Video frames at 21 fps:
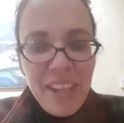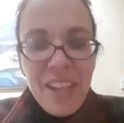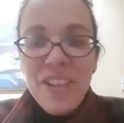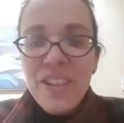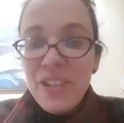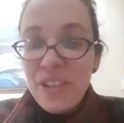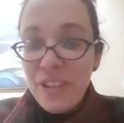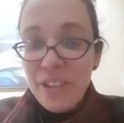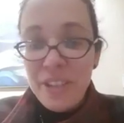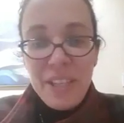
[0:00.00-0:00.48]

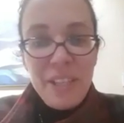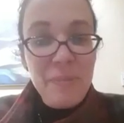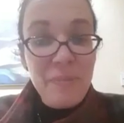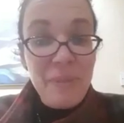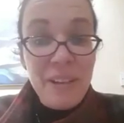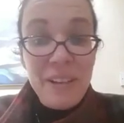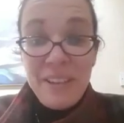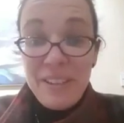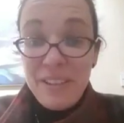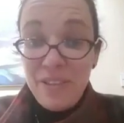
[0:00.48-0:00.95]
Trudy's
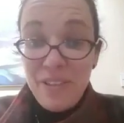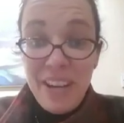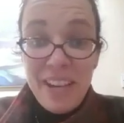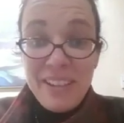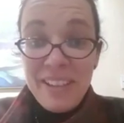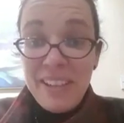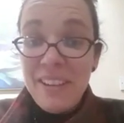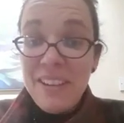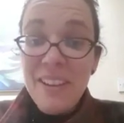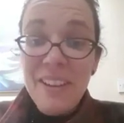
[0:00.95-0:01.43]
been
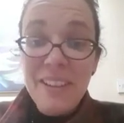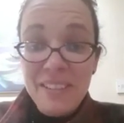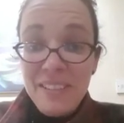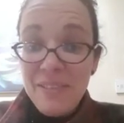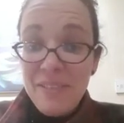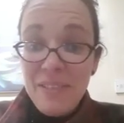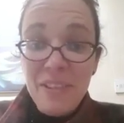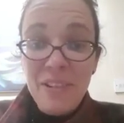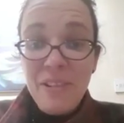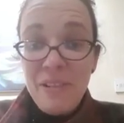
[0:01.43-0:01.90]
extracting lots
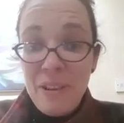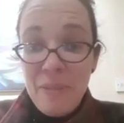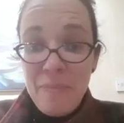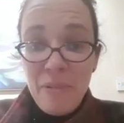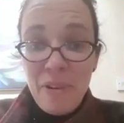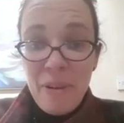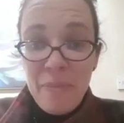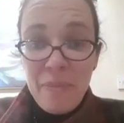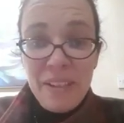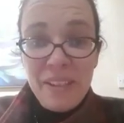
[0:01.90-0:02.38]
of Tory
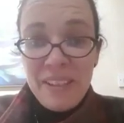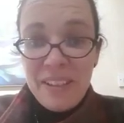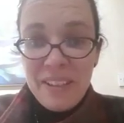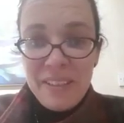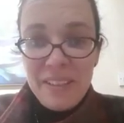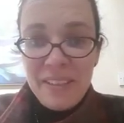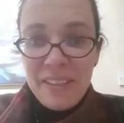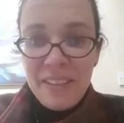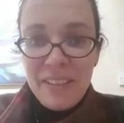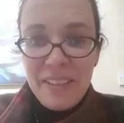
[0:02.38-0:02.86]

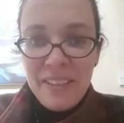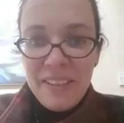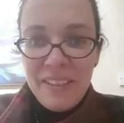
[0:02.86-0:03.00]
promises.